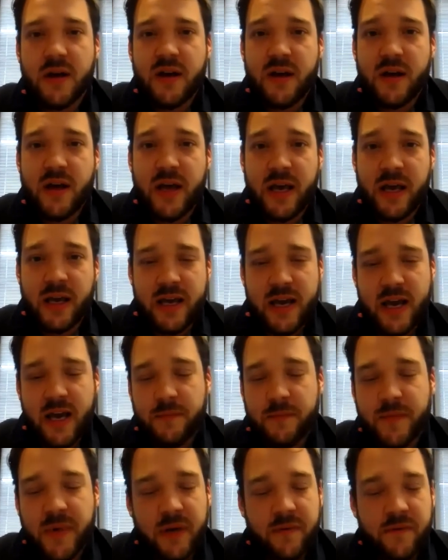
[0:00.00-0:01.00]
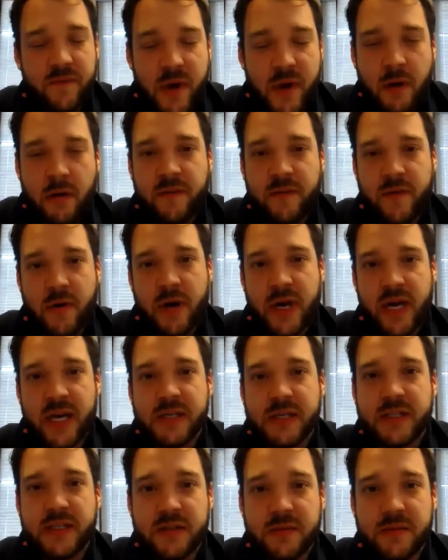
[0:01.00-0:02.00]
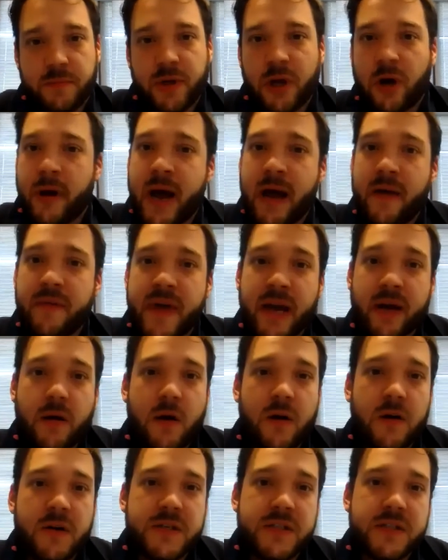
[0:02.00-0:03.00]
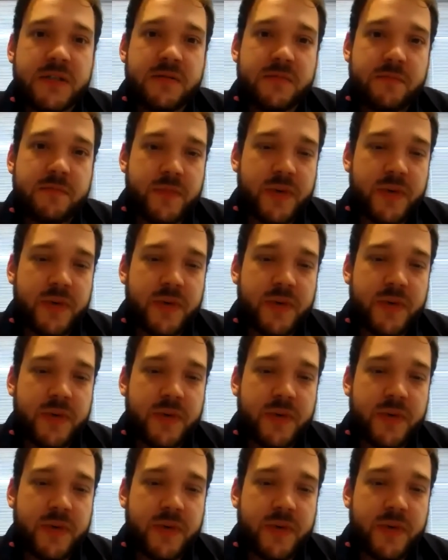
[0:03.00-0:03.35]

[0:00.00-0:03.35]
It can be very, very easy to blow out that cost,